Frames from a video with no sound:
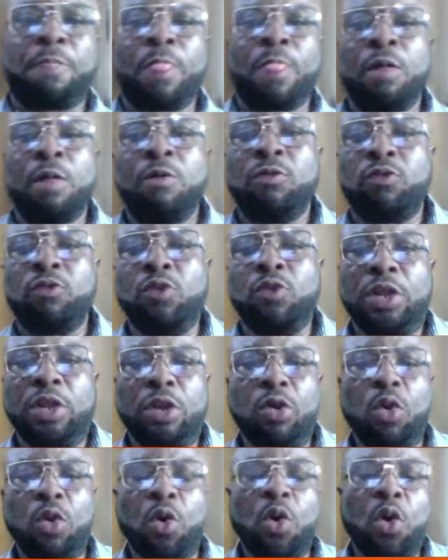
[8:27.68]
to the
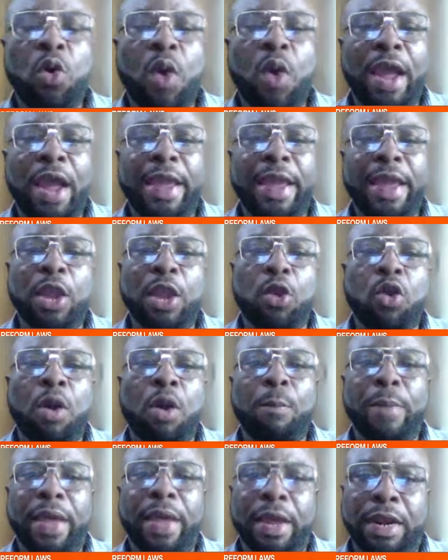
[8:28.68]
lower income
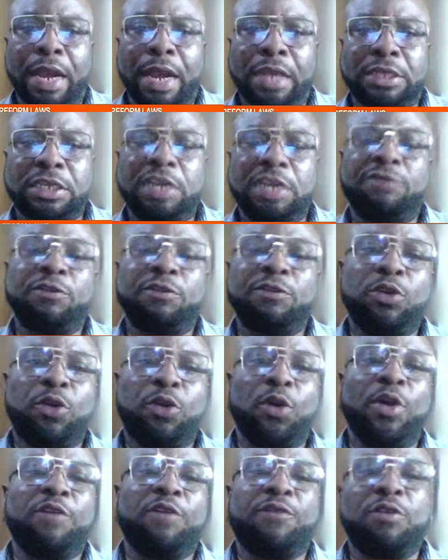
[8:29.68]
earners, even though if you
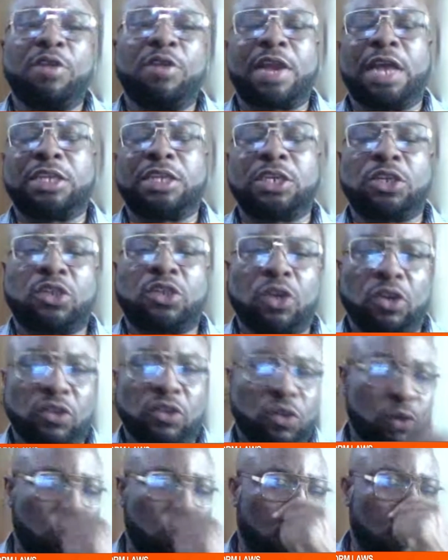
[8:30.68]
look at it also,
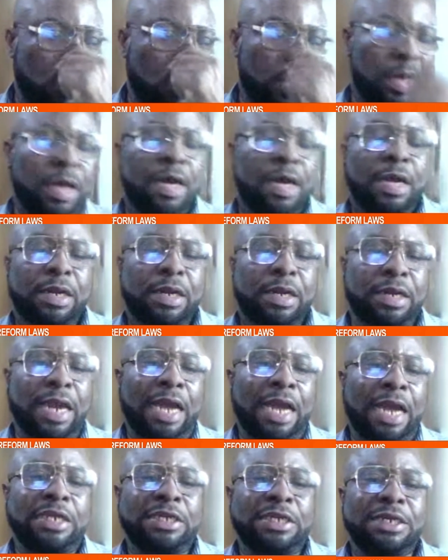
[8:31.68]

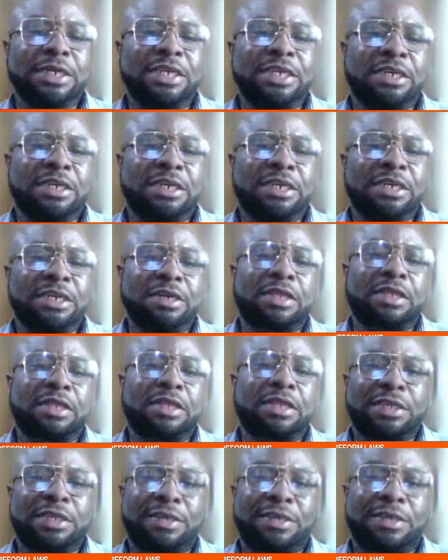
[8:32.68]
Nigerian tax
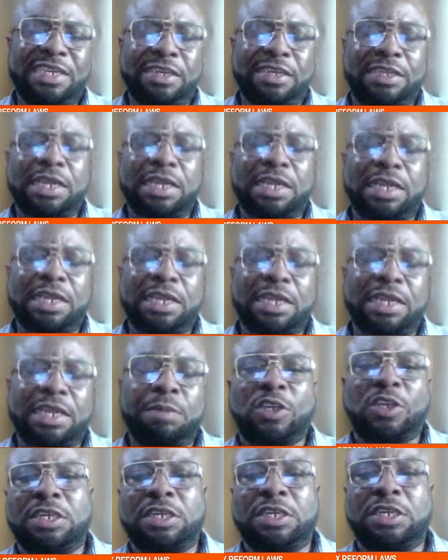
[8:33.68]
system is
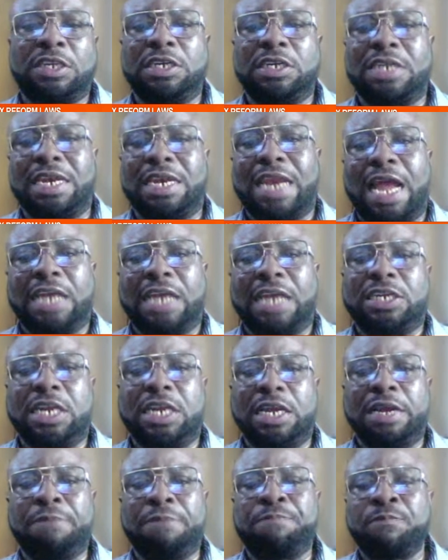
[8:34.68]
still largely
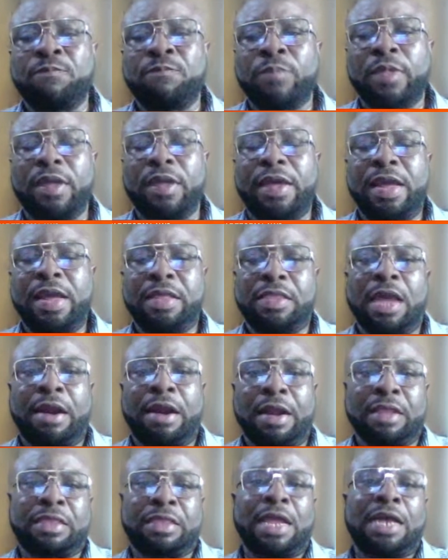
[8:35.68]
indirect
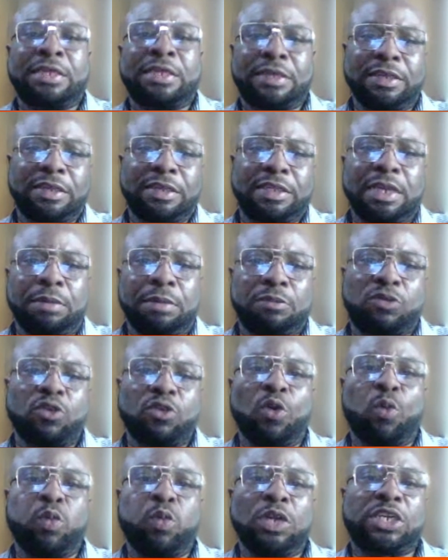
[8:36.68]
tax system, so
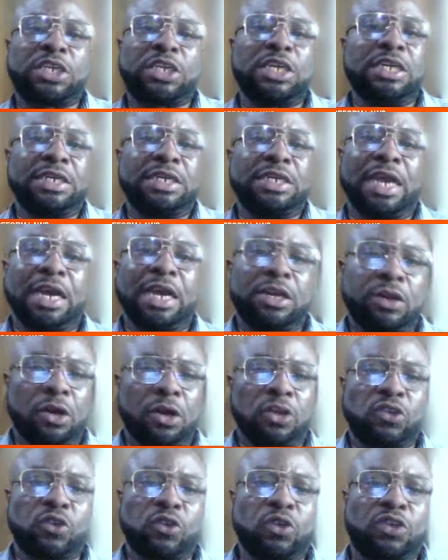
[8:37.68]
which in the end also
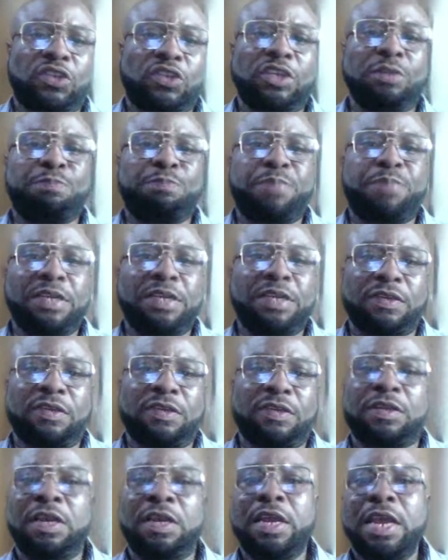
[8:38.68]
still places
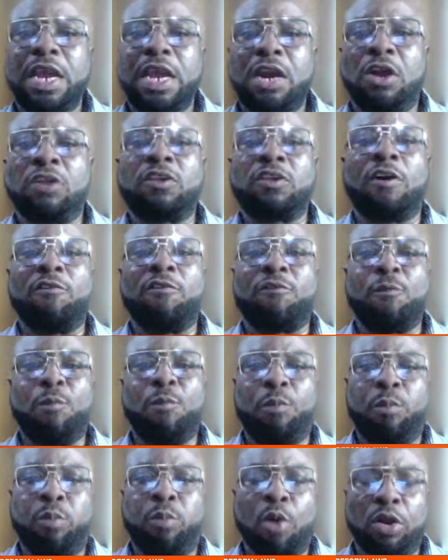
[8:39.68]
a lot of
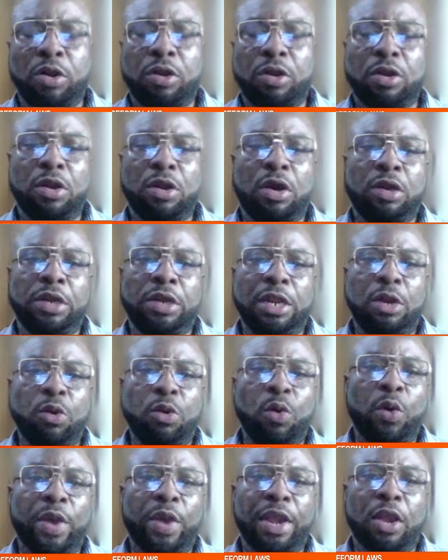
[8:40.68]
burden on the low
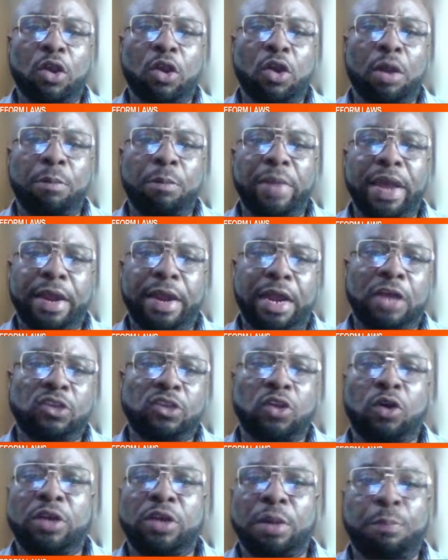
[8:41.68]
income earners or the
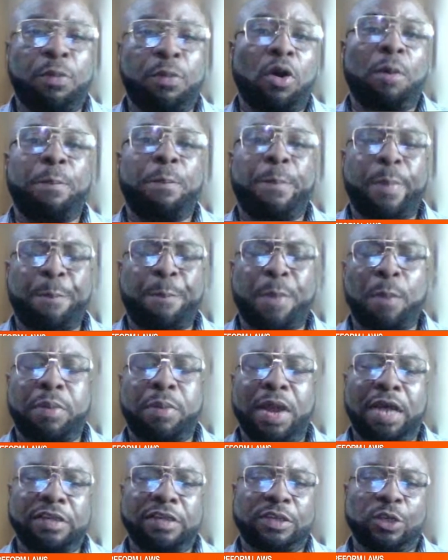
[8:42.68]
poor people as
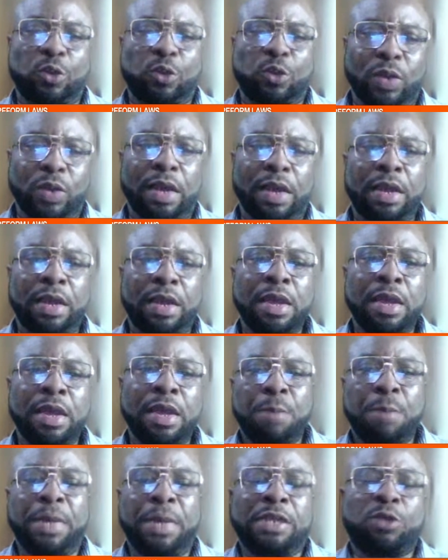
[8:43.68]
it were.
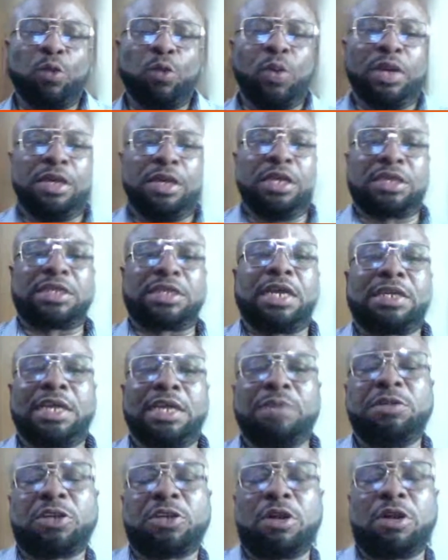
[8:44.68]
But with this tax administration
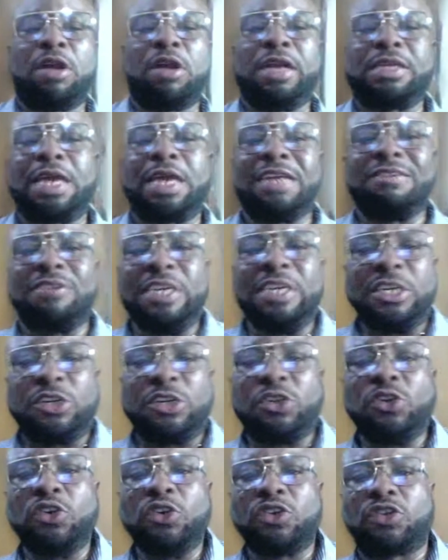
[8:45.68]
law, it has
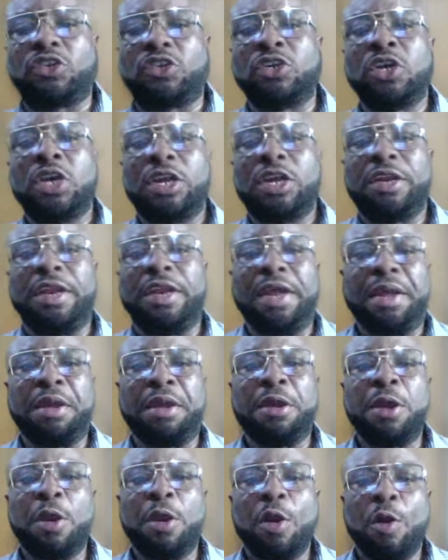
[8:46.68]
reduced the
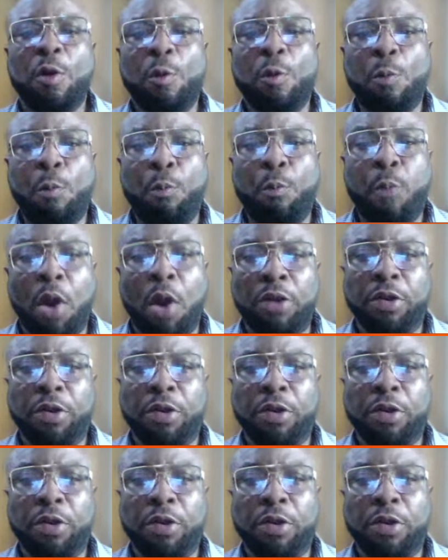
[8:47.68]
burden.